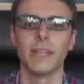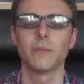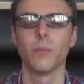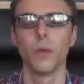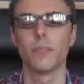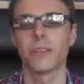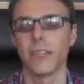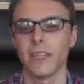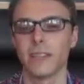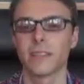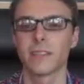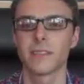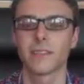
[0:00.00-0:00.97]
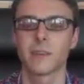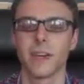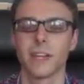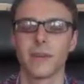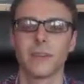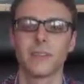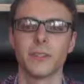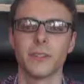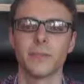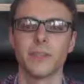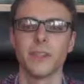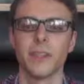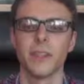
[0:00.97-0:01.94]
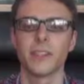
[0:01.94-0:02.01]
is more for kids, Spider-Man 2.
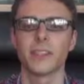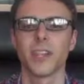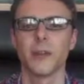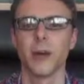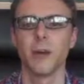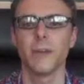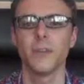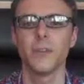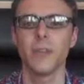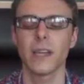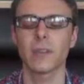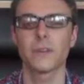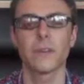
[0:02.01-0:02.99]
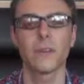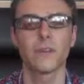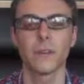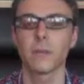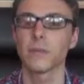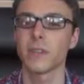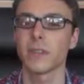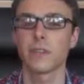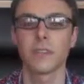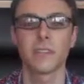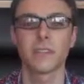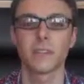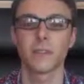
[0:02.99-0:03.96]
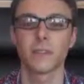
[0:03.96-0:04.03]
So if you liked films like
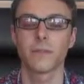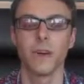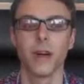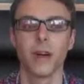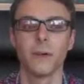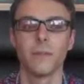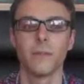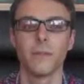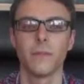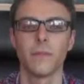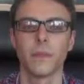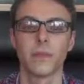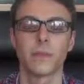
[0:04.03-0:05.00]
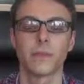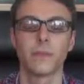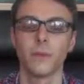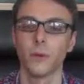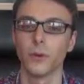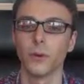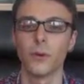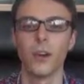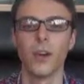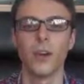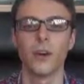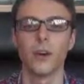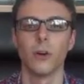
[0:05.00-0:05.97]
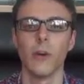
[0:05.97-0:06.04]
Fantastic Four
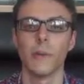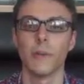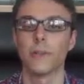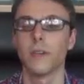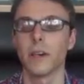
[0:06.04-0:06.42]
or maybe the